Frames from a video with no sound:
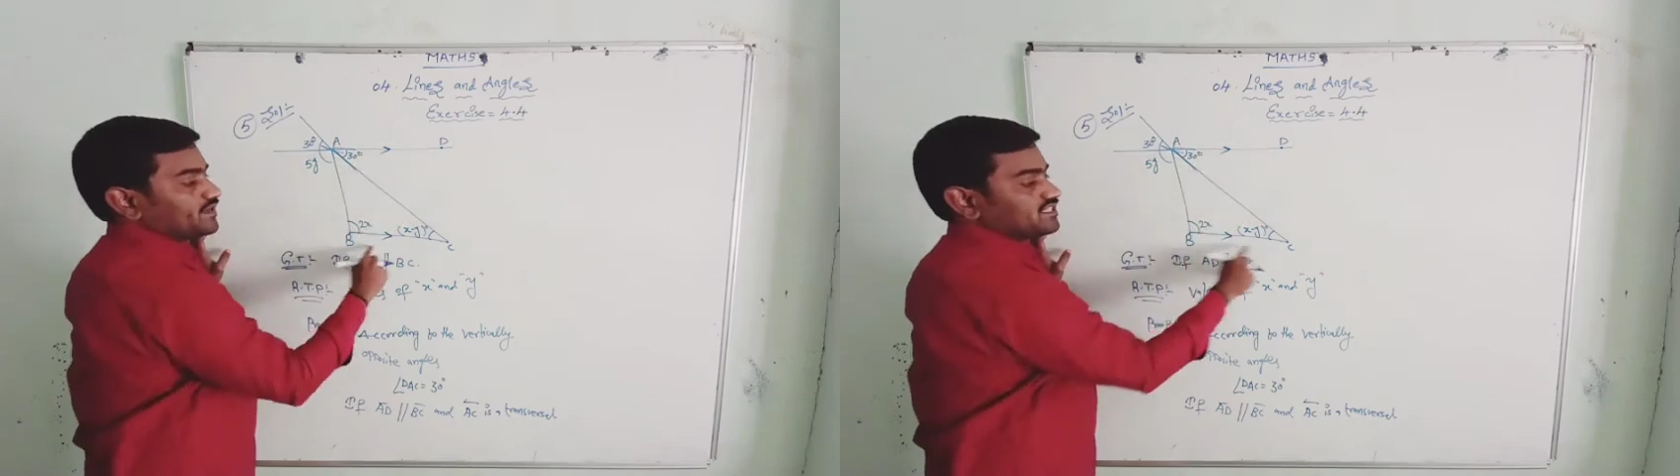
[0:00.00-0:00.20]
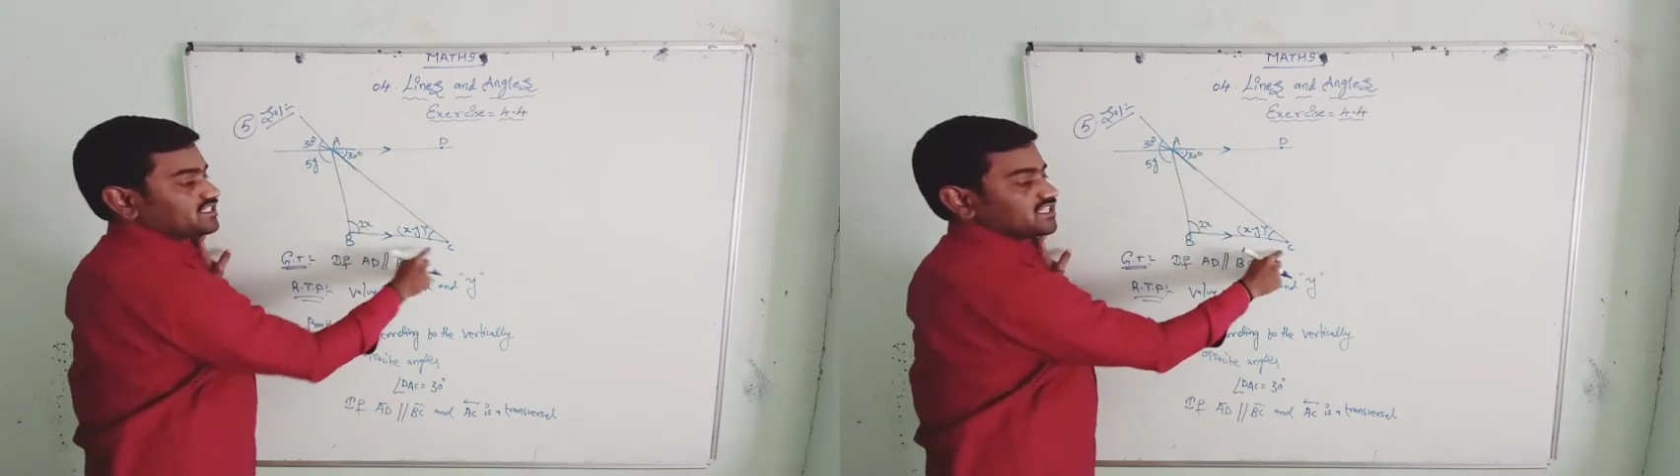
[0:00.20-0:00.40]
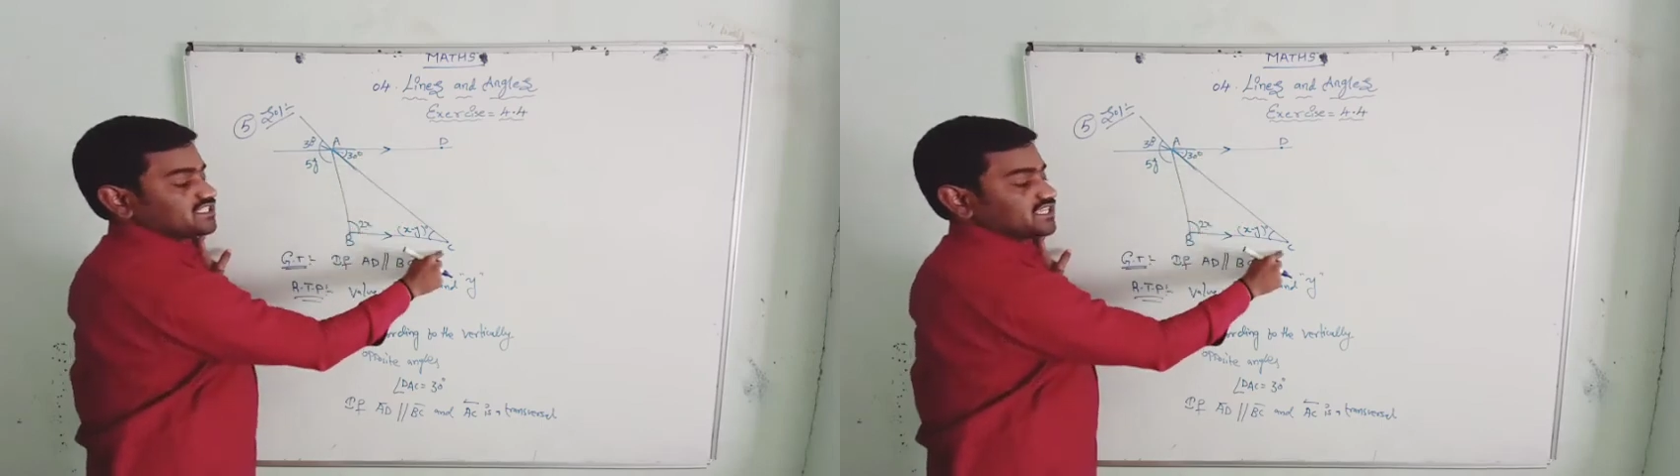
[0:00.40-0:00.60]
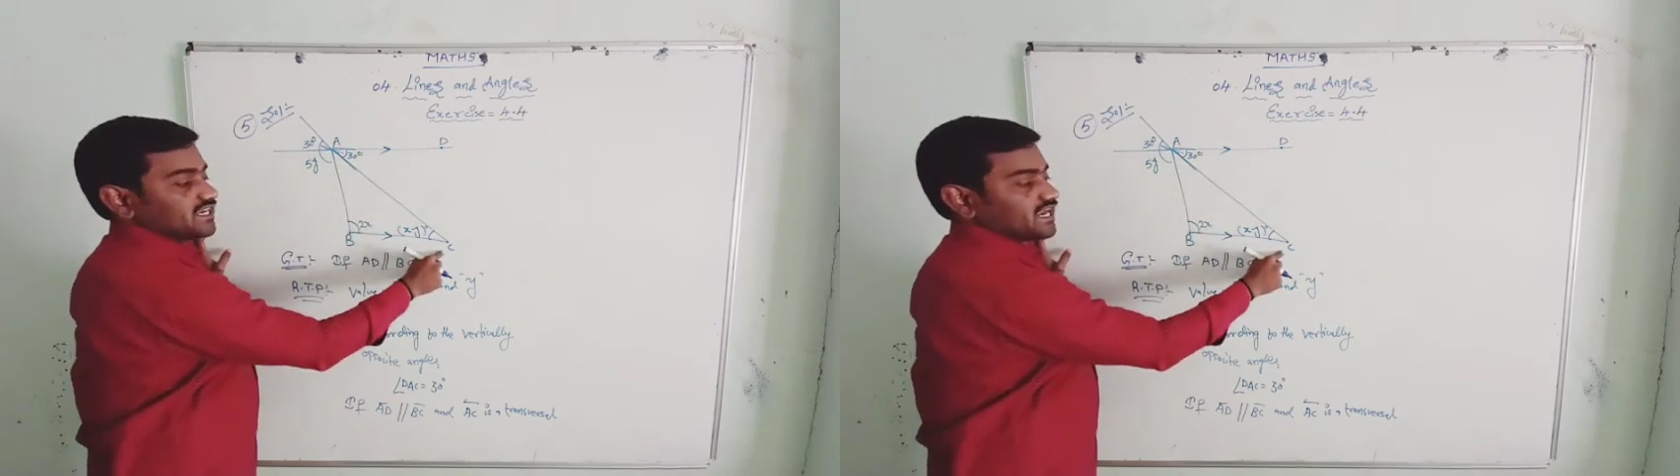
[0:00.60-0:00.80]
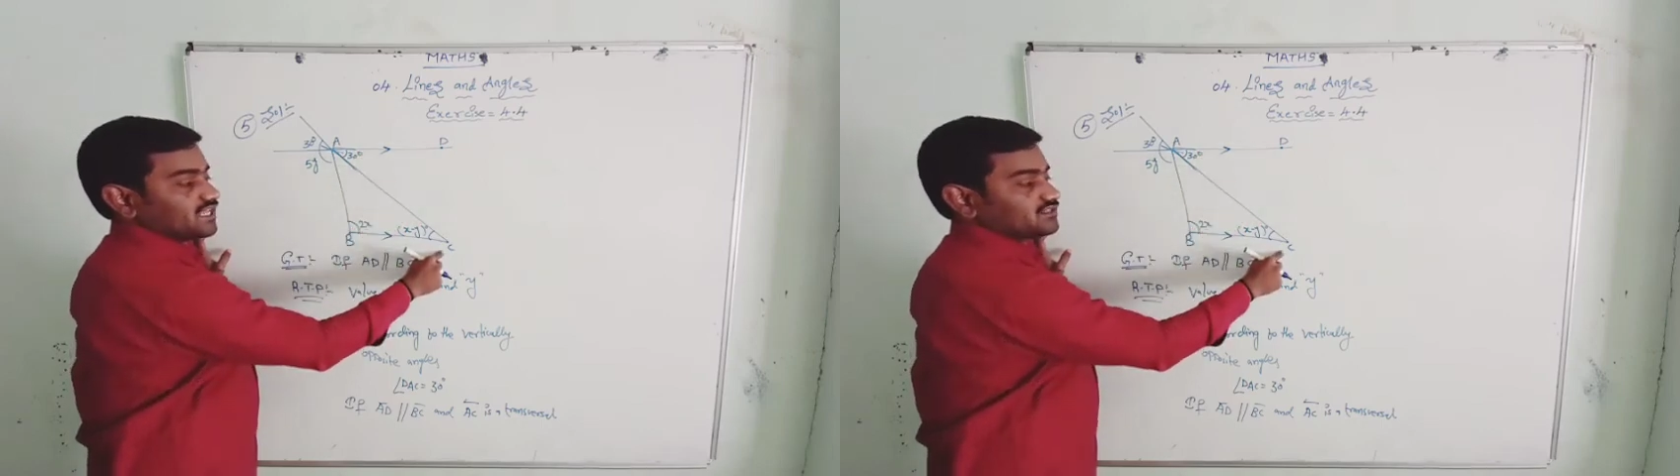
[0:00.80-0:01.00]
BC is
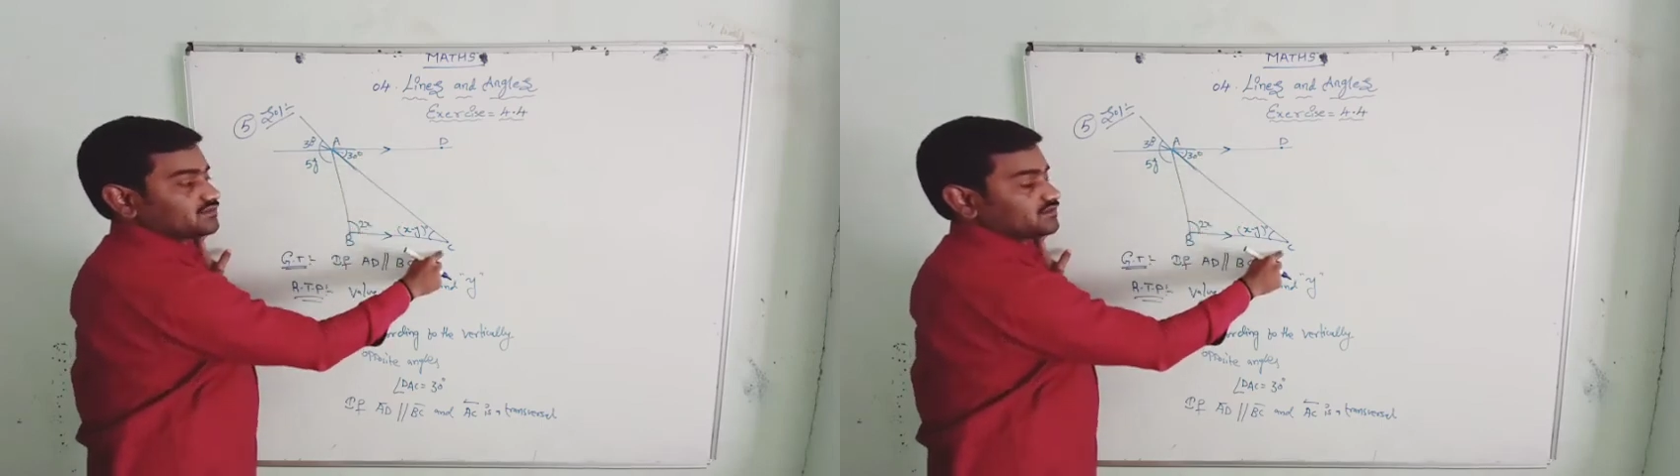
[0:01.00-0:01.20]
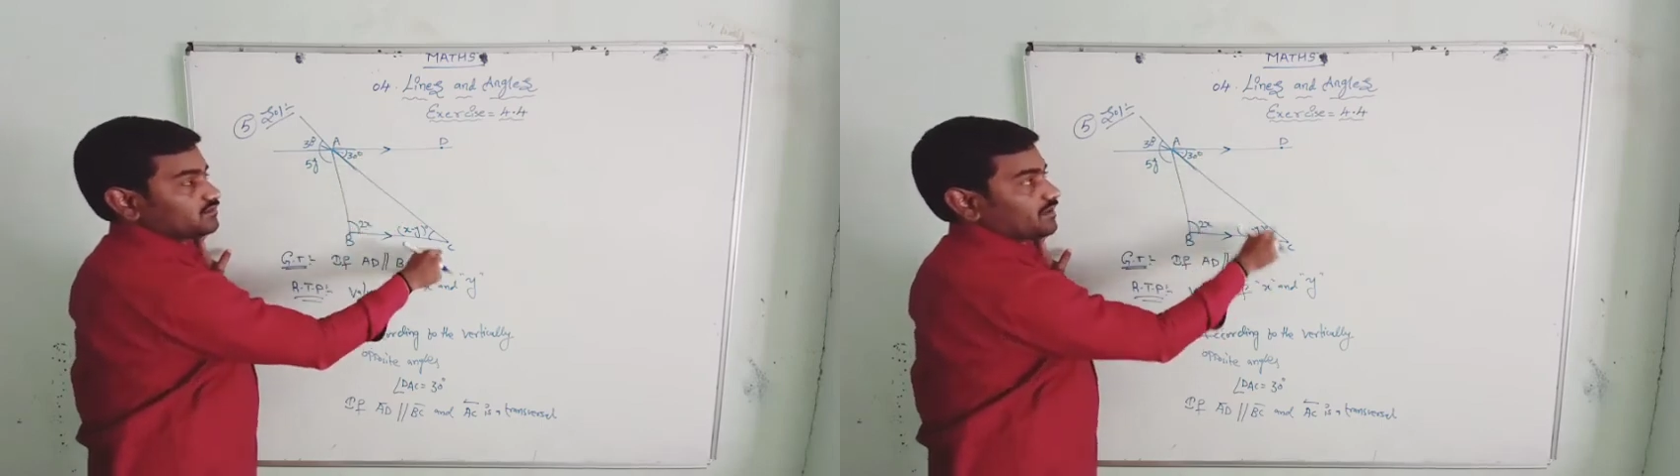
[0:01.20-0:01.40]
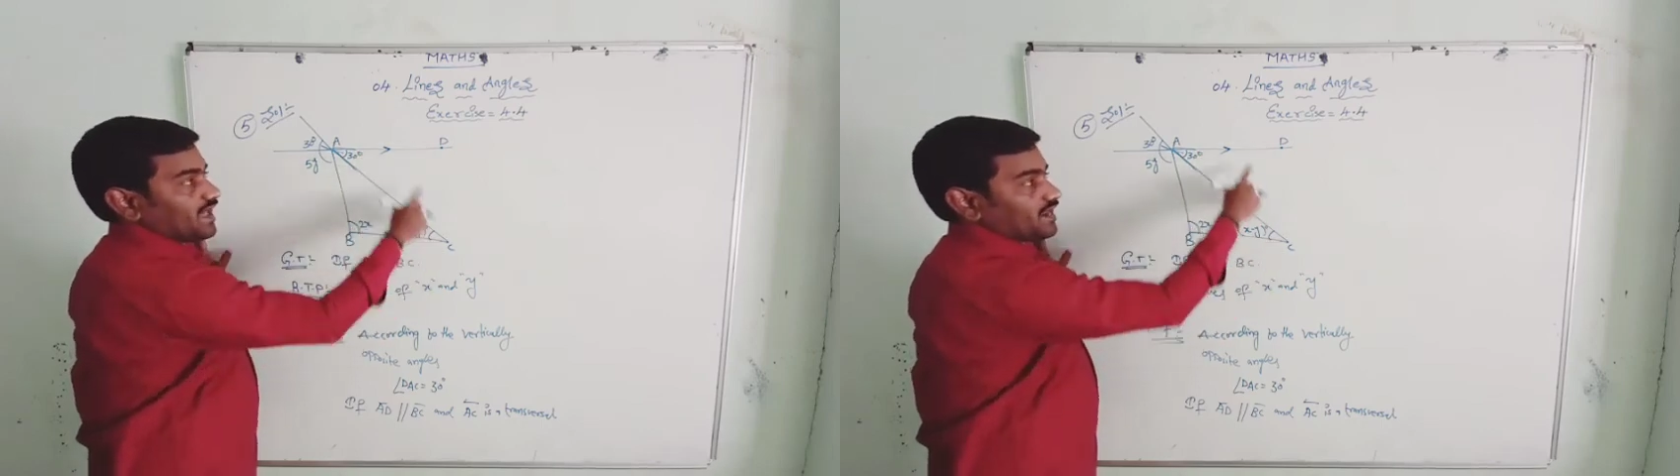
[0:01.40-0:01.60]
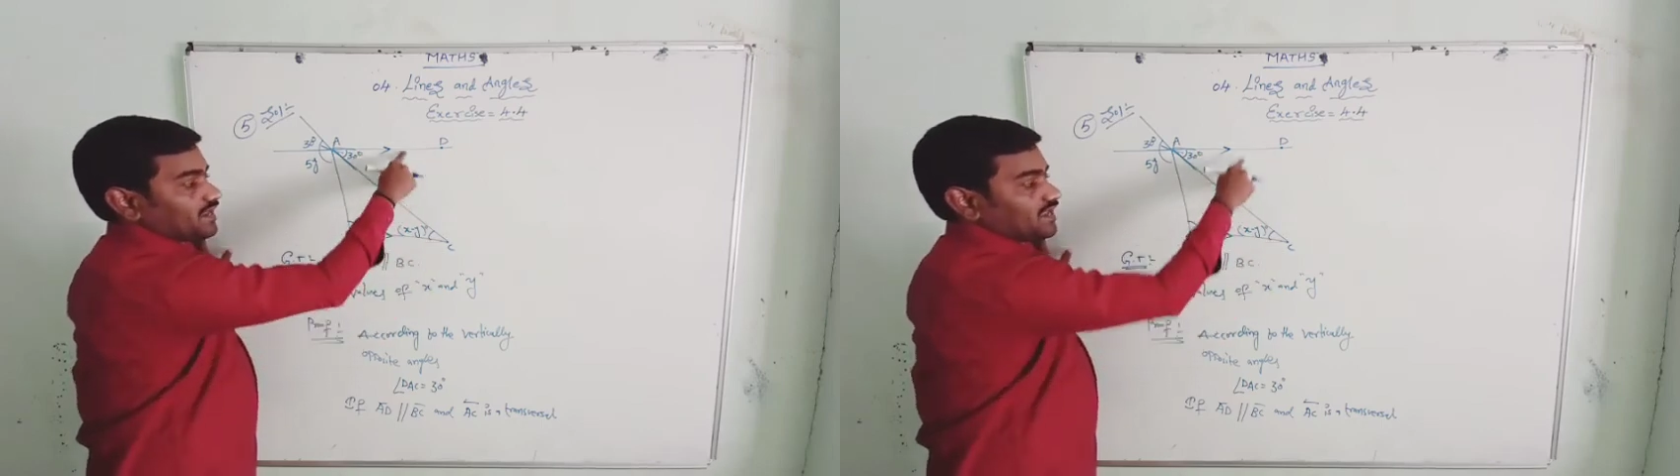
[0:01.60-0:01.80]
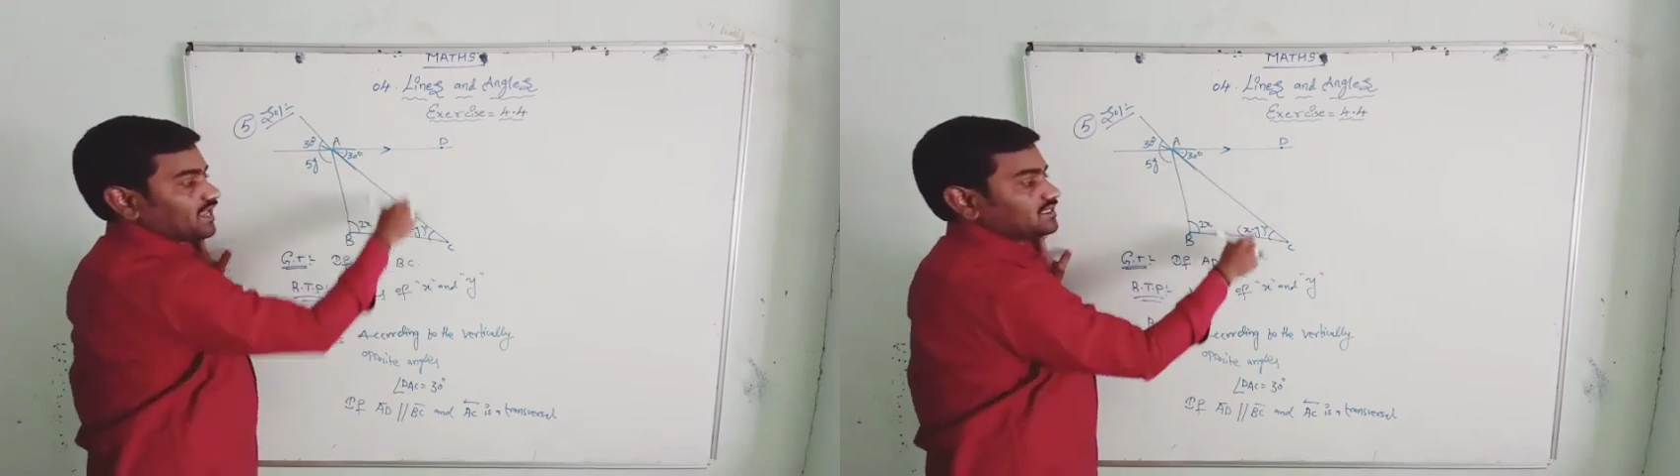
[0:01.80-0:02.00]
a
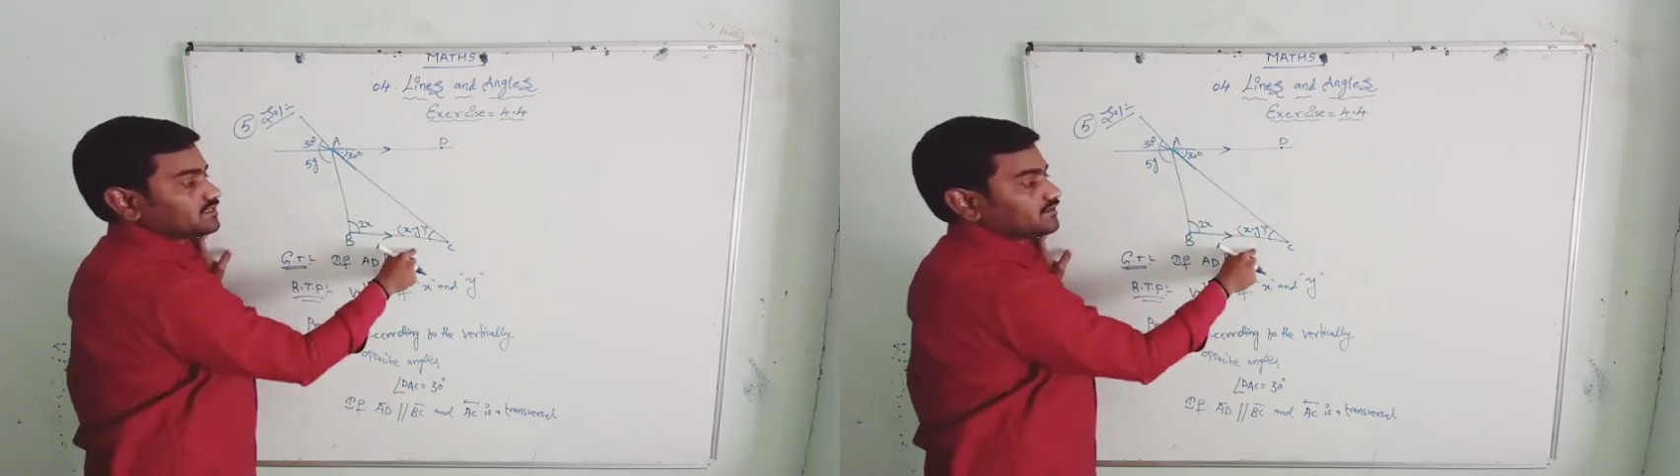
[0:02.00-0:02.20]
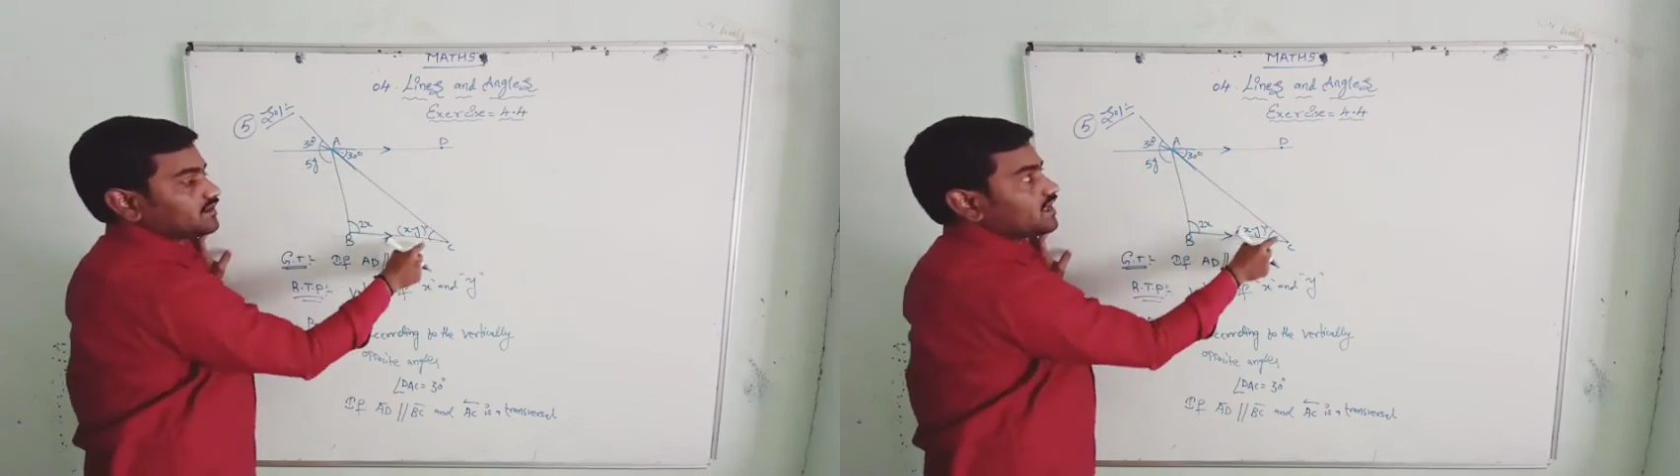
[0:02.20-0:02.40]
parallel lines